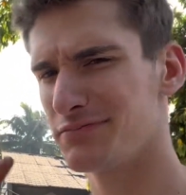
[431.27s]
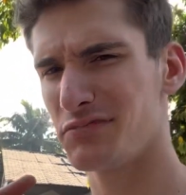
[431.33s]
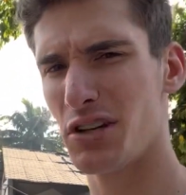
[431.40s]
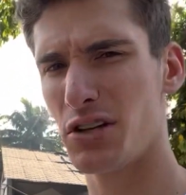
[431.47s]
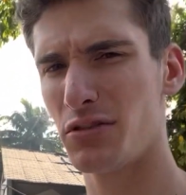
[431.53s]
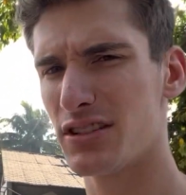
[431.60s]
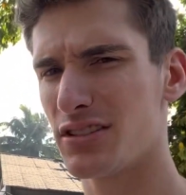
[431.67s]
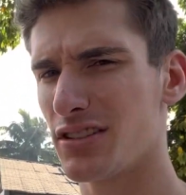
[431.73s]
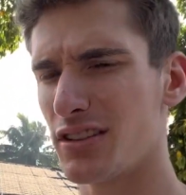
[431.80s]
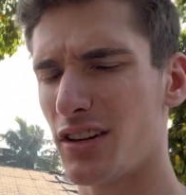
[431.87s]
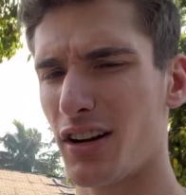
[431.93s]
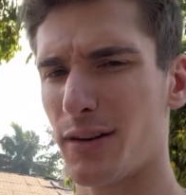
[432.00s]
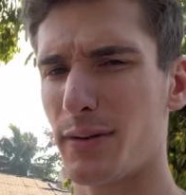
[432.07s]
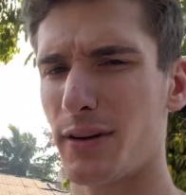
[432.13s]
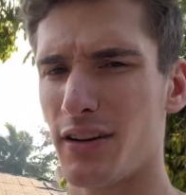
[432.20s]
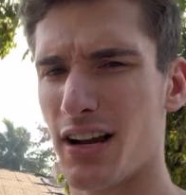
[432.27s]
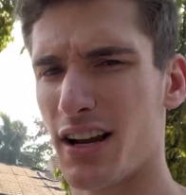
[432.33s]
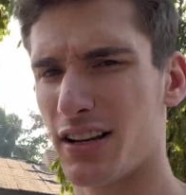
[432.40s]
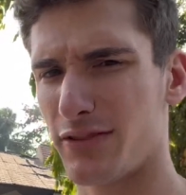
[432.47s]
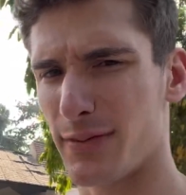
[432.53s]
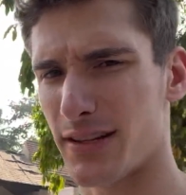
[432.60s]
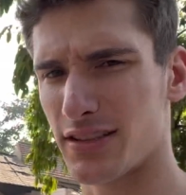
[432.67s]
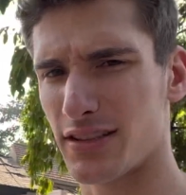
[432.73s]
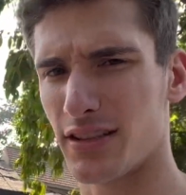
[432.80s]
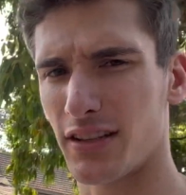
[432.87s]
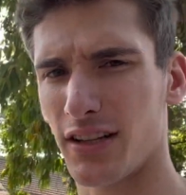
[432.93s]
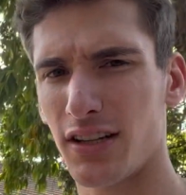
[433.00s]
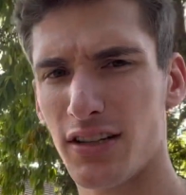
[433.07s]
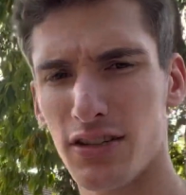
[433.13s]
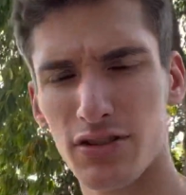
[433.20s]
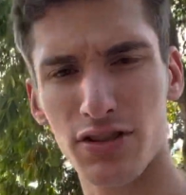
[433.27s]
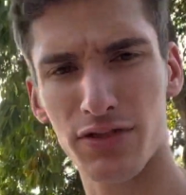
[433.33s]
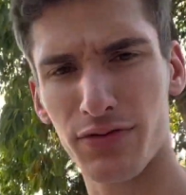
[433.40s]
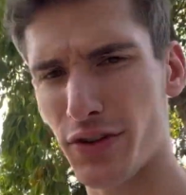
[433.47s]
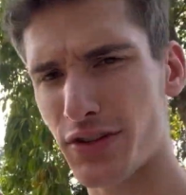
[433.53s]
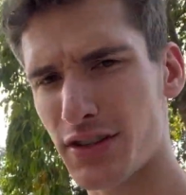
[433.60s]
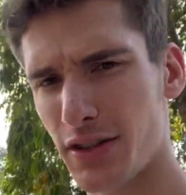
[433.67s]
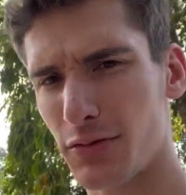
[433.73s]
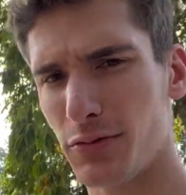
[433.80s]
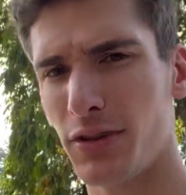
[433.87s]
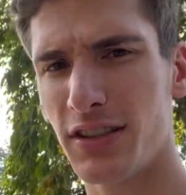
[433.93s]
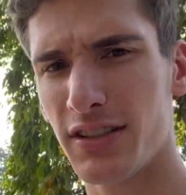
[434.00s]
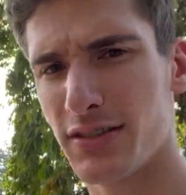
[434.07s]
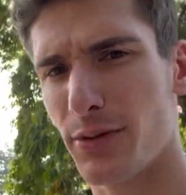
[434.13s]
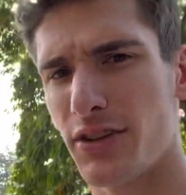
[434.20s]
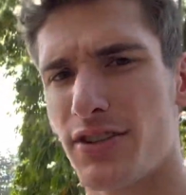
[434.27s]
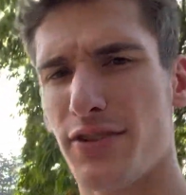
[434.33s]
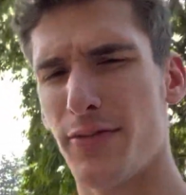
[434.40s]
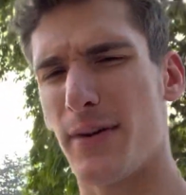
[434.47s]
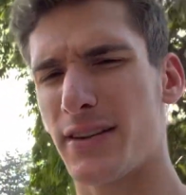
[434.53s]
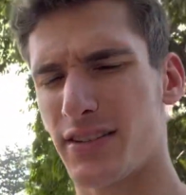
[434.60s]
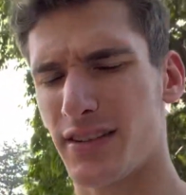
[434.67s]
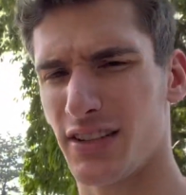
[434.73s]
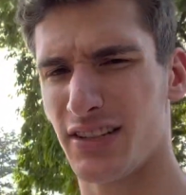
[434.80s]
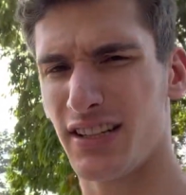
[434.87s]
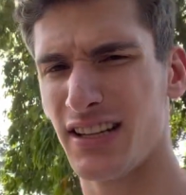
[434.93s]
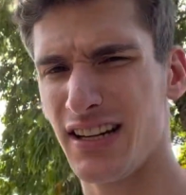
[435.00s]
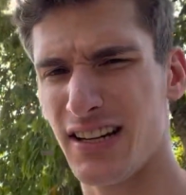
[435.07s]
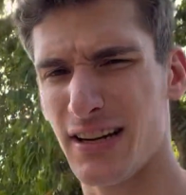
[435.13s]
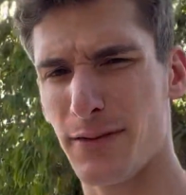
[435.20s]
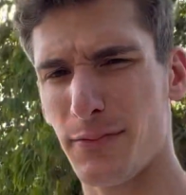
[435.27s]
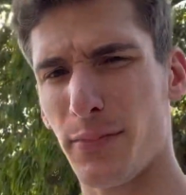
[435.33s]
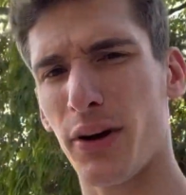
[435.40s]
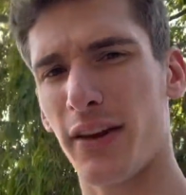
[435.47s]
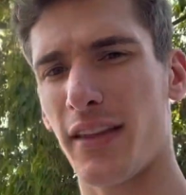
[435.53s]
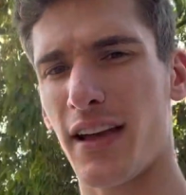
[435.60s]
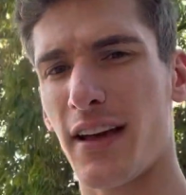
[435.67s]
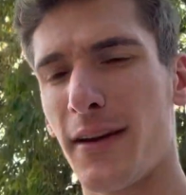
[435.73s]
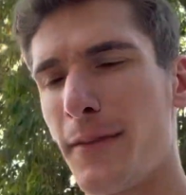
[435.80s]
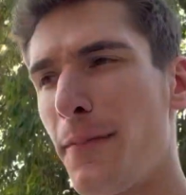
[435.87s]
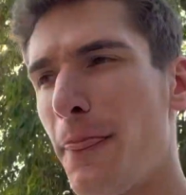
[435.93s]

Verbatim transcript: no reason to talk about negative masculinity. Just focus on what is positive masculinity and embody that.